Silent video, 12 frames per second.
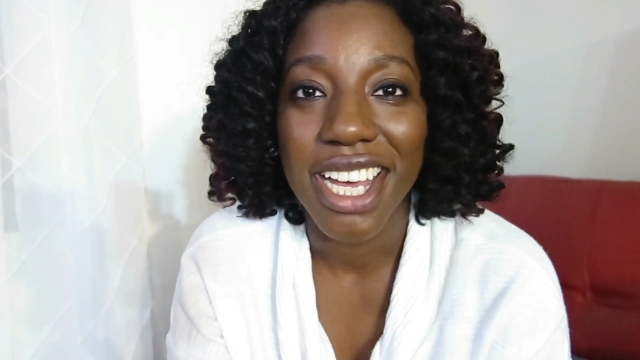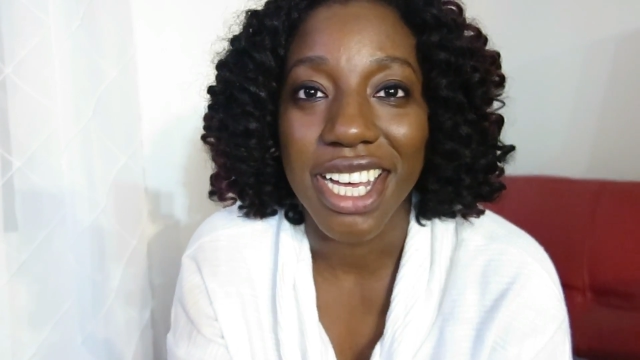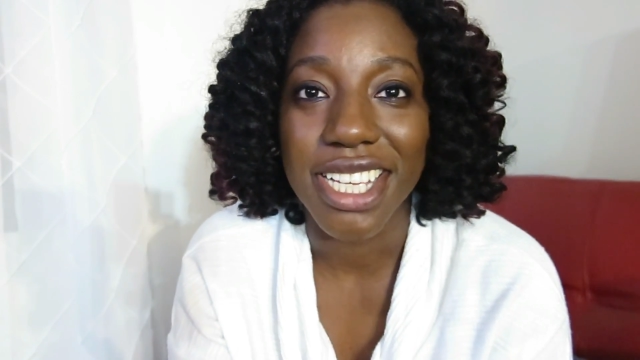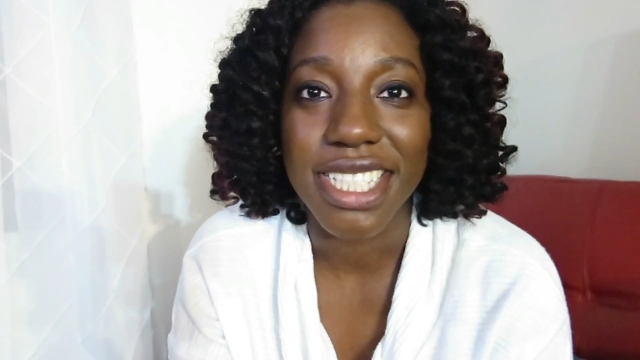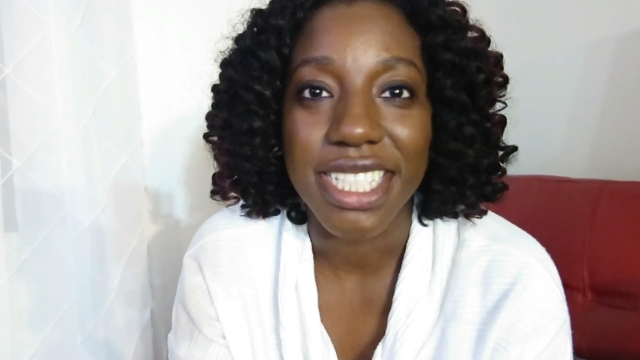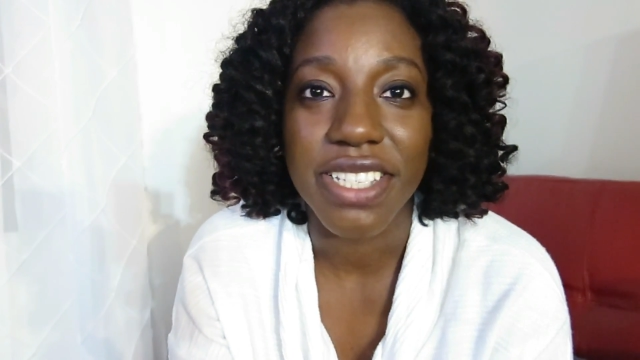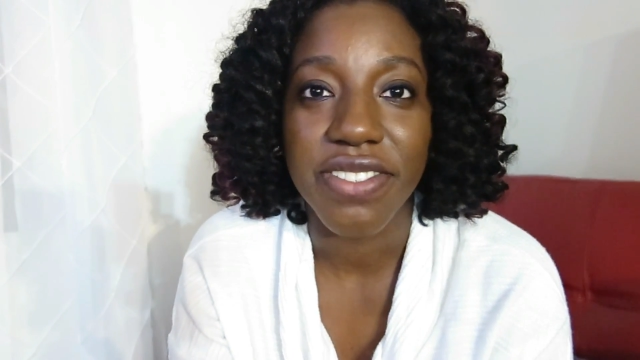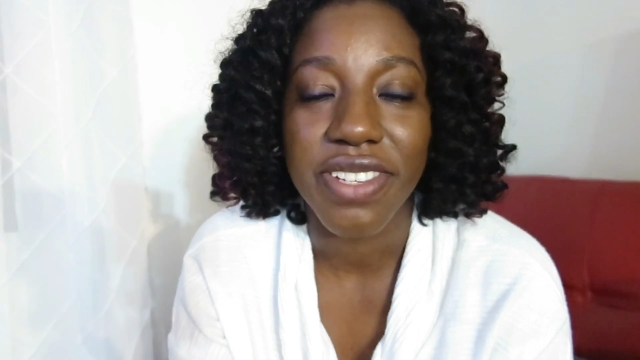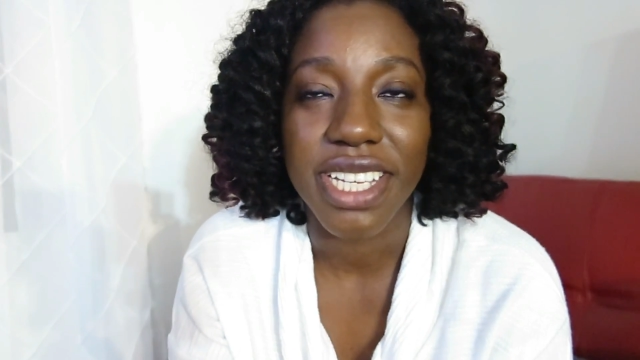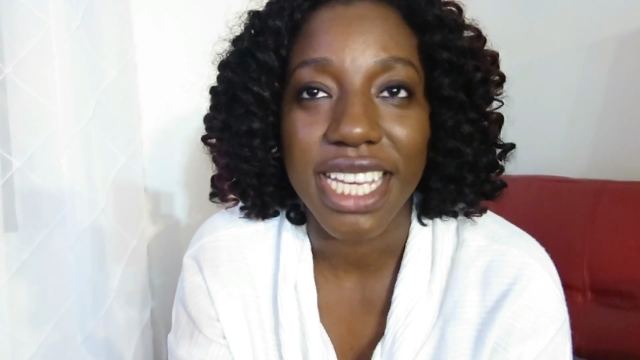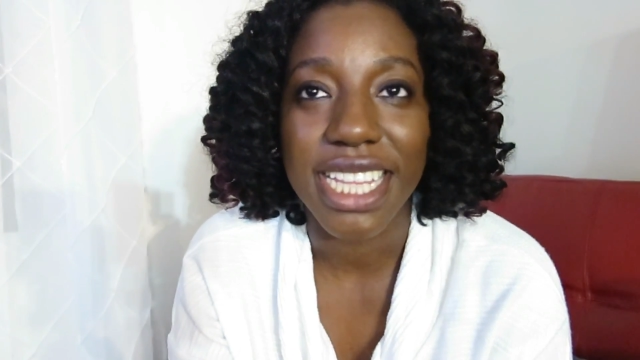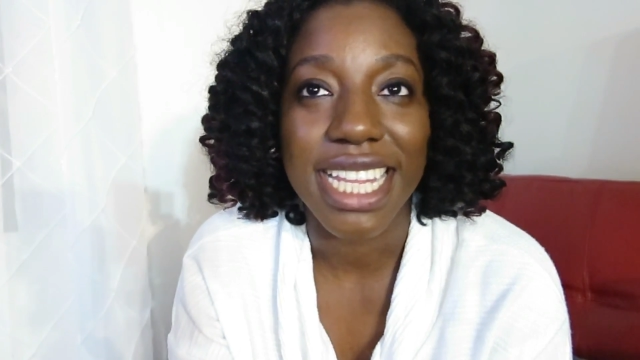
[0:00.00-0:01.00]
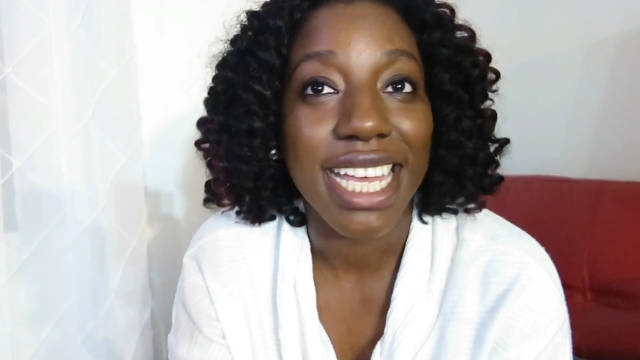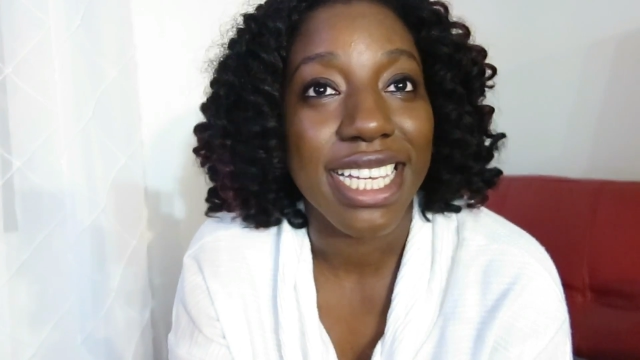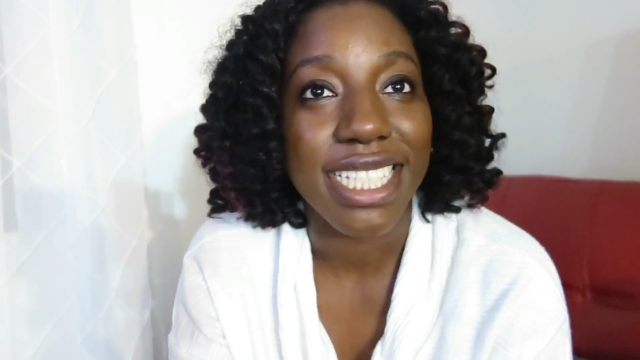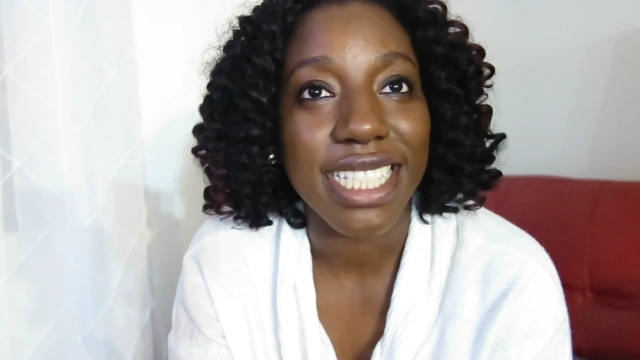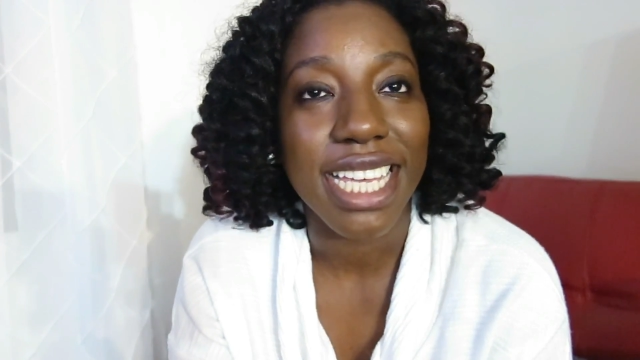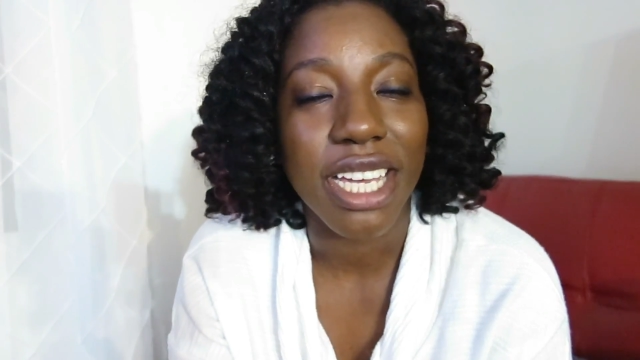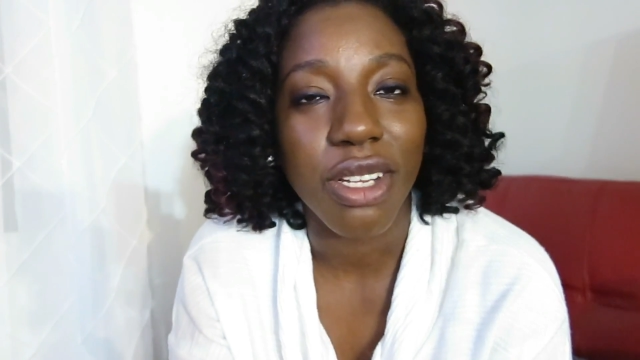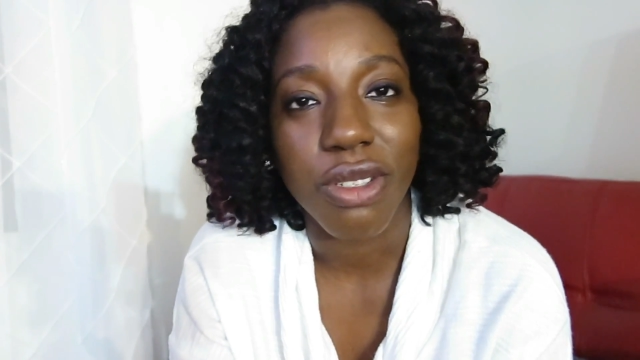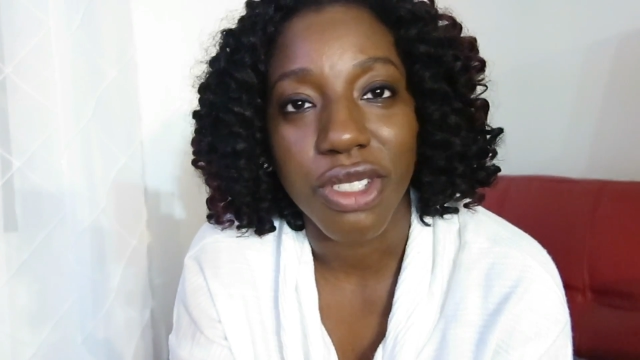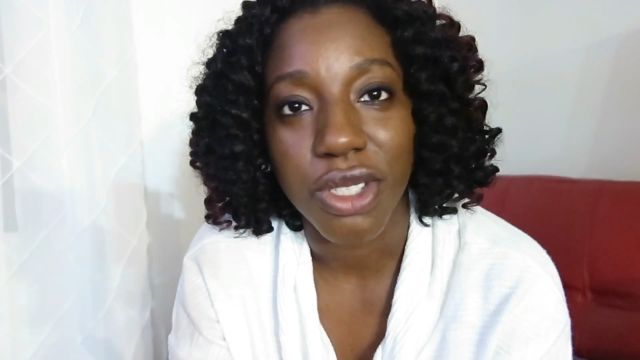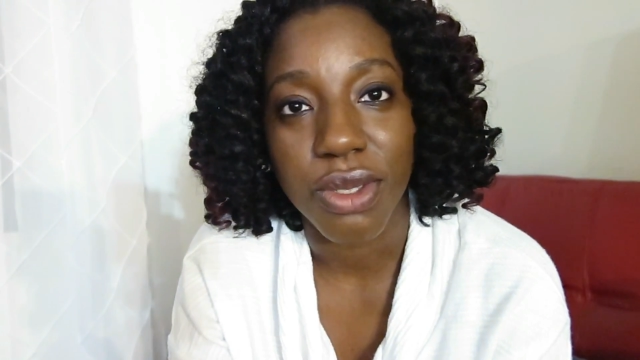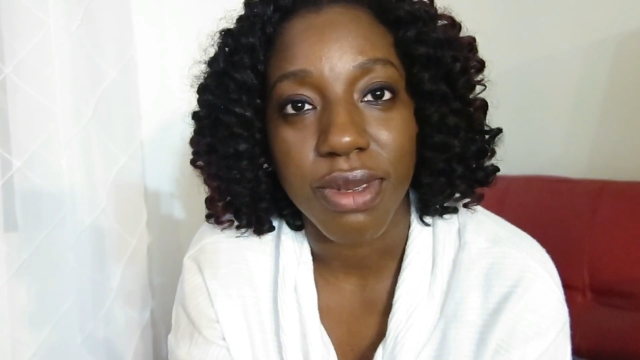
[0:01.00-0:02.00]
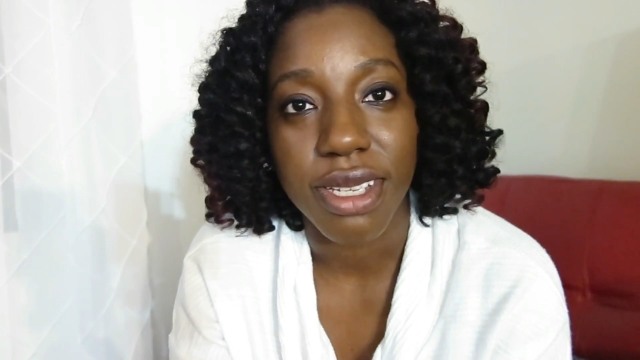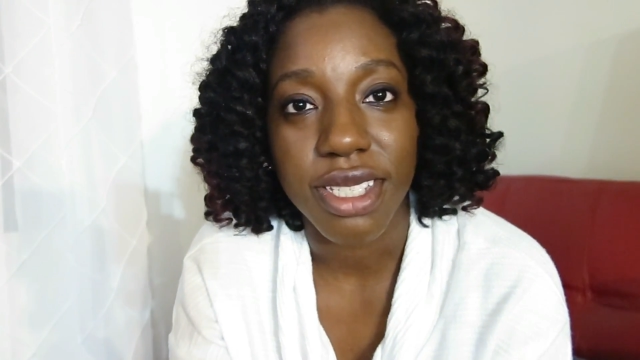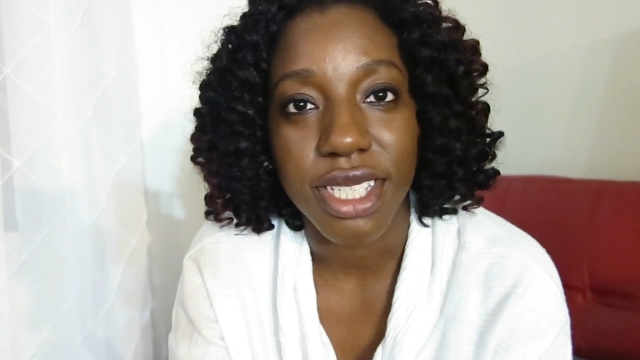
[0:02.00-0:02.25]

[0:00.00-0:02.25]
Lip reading: I'll see if I'll get the S8 or just wait